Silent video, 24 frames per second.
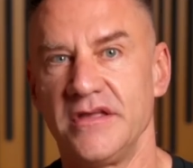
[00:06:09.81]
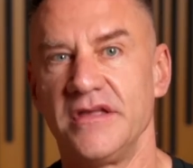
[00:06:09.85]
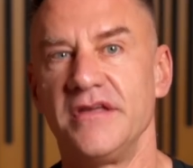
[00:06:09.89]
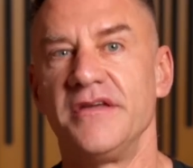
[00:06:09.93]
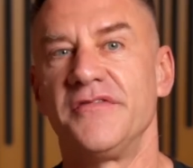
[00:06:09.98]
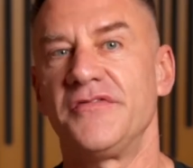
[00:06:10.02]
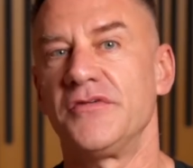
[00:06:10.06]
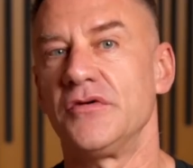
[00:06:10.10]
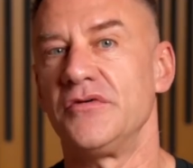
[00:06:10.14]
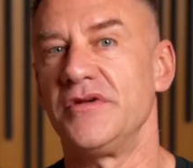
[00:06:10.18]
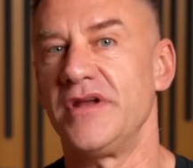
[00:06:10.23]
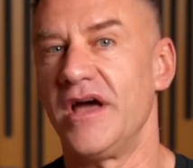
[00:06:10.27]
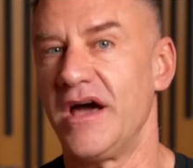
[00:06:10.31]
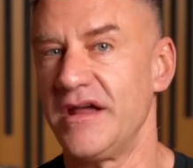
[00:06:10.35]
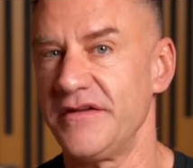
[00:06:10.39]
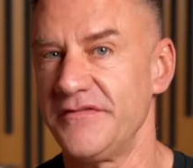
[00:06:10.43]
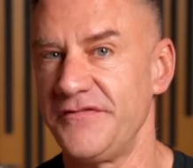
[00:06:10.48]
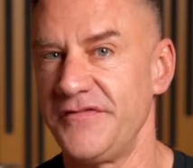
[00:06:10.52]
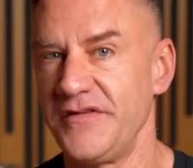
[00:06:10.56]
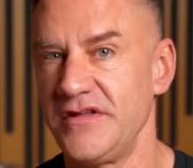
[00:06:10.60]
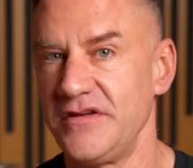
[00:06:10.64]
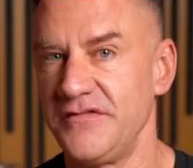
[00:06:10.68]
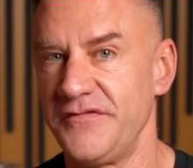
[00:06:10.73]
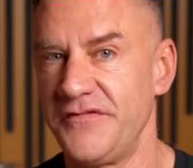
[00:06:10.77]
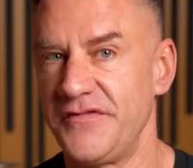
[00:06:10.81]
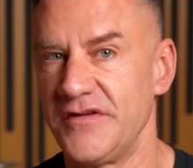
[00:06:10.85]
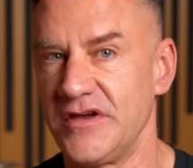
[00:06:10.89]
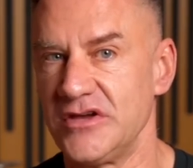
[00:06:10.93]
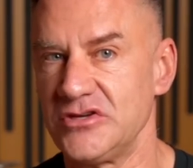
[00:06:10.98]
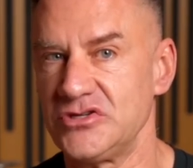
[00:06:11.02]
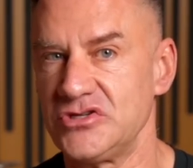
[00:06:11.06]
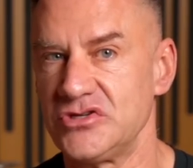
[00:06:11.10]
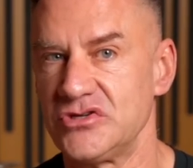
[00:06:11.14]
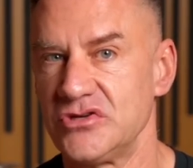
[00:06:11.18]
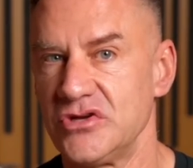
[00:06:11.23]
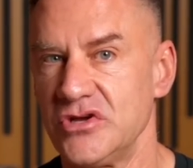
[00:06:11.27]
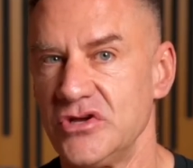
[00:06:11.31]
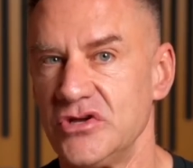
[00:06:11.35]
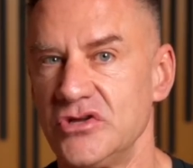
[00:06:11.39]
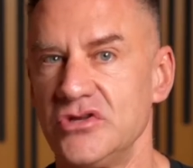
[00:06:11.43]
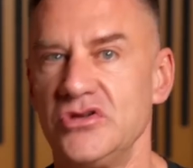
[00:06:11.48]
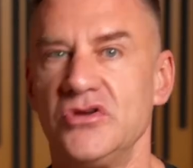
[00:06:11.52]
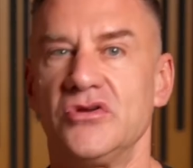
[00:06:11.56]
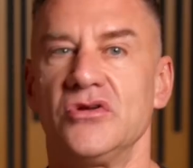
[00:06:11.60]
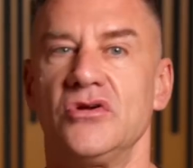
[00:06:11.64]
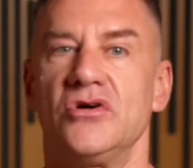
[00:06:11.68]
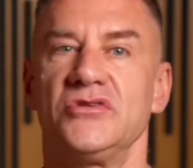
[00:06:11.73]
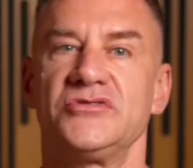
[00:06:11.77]
If you're not a fan of fish,
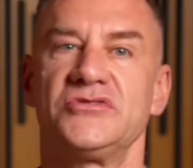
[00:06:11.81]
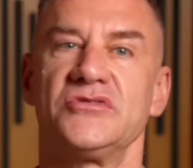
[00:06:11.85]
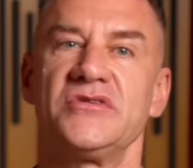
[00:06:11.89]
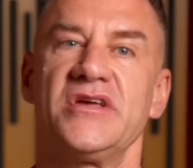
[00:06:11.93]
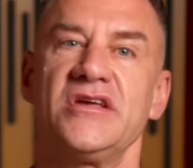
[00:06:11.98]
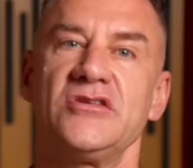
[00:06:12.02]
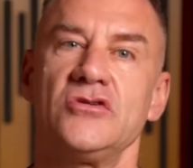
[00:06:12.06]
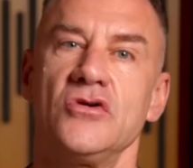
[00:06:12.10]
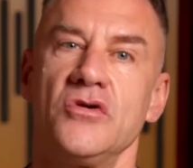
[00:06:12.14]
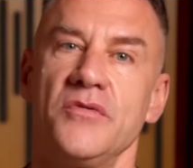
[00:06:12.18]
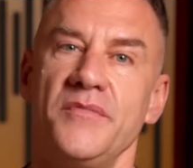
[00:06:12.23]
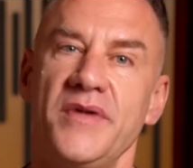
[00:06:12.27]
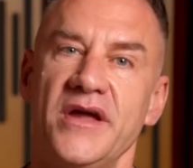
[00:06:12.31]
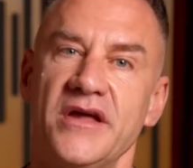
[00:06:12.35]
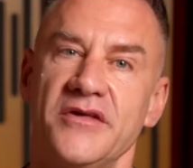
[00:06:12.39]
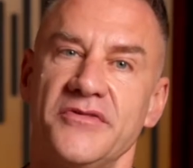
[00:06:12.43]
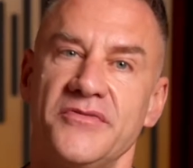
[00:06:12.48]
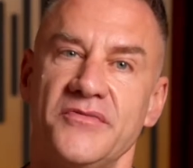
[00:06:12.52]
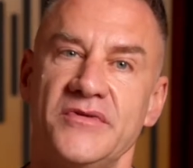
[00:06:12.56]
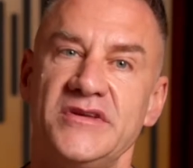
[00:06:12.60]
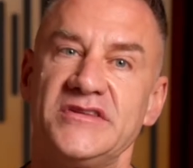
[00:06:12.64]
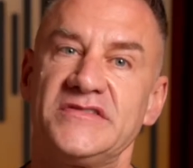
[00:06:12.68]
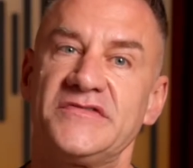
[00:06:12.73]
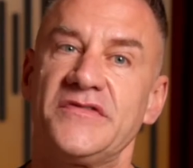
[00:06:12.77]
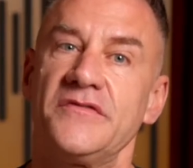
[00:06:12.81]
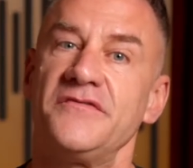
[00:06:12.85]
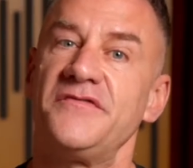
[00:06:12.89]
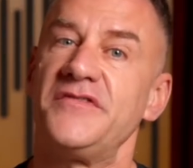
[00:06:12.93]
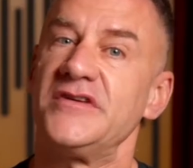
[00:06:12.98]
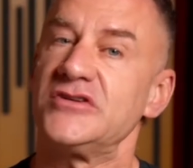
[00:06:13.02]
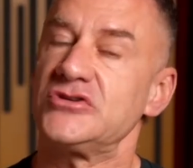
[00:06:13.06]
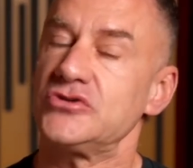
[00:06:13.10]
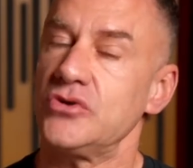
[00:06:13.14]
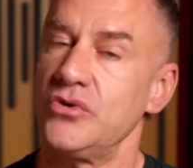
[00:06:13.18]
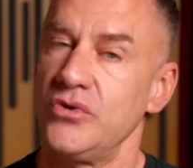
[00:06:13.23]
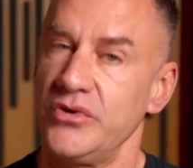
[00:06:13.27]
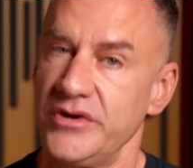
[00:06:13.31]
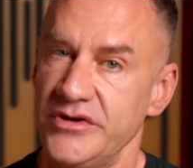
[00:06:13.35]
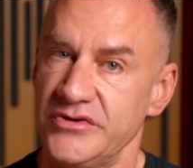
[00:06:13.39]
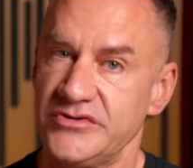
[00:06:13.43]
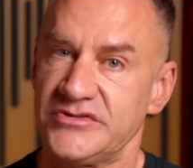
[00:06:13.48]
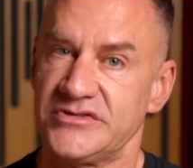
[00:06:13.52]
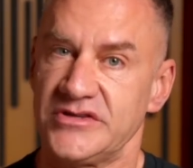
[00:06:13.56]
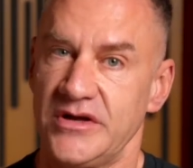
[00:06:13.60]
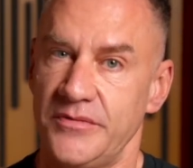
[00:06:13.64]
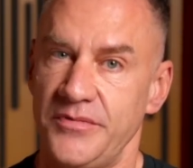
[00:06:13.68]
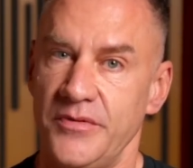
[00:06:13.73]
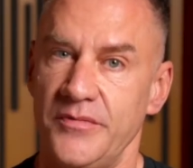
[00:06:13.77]
you can also get your omega threes from fish oil
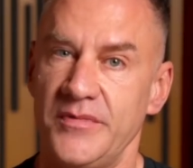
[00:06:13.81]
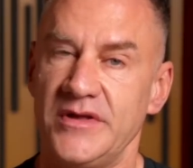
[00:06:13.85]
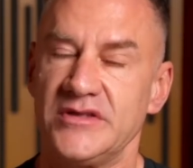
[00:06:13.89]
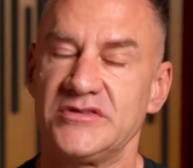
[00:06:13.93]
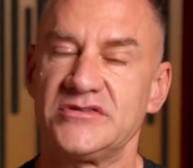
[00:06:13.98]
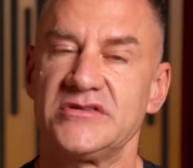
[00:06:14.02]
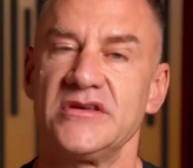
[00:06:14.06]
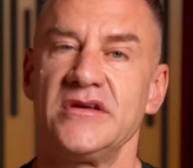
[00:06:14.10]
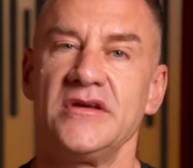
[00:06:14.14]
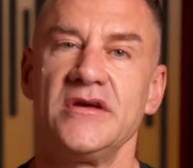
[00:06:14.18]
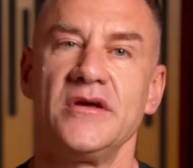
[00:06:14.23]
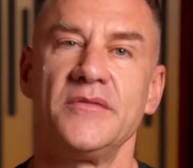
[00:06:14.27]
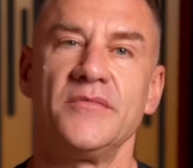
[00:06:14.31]
supplements,